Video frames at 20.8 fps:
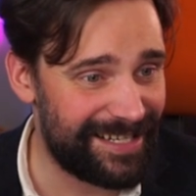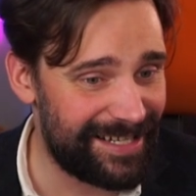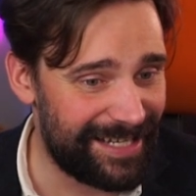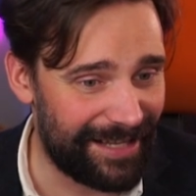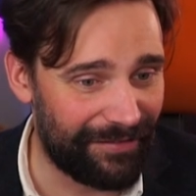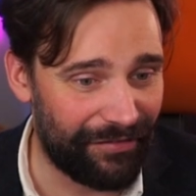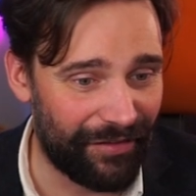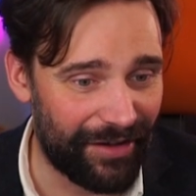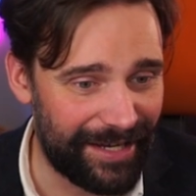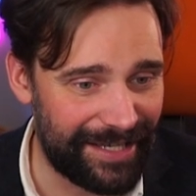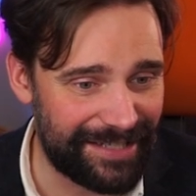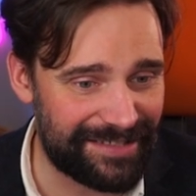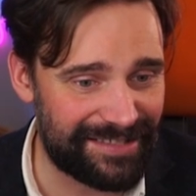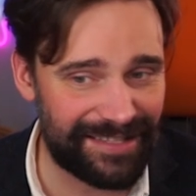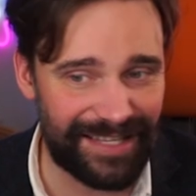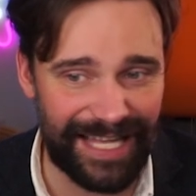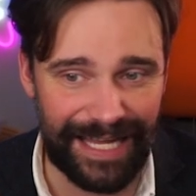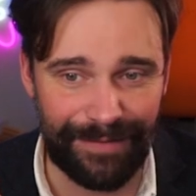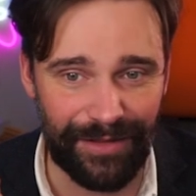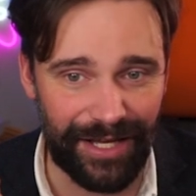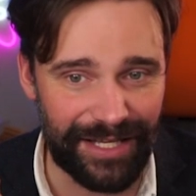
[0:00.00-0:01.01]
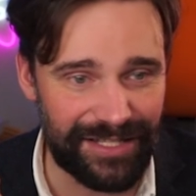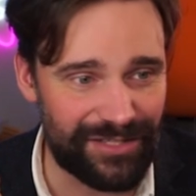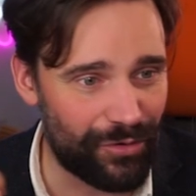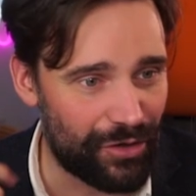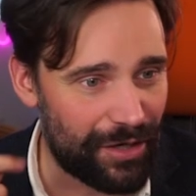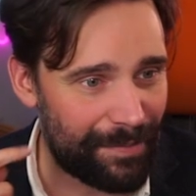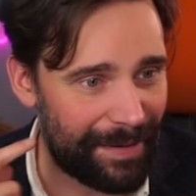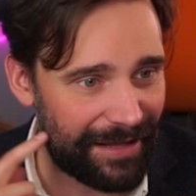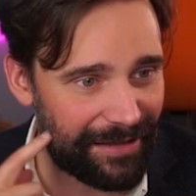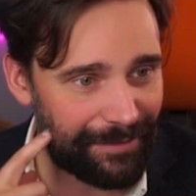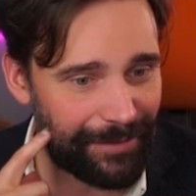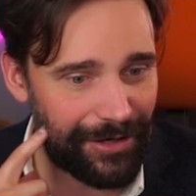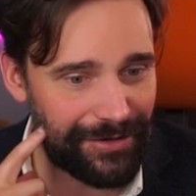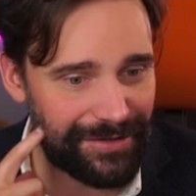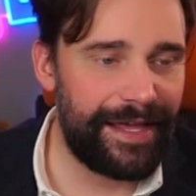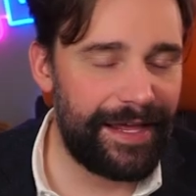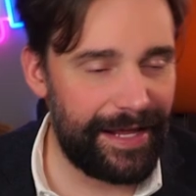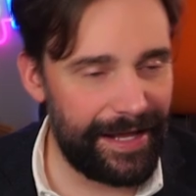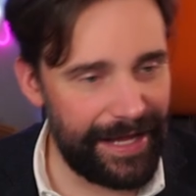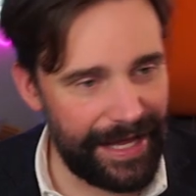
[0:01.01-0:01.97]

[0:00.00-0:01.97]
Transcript: In that it's the game that I talk about the most.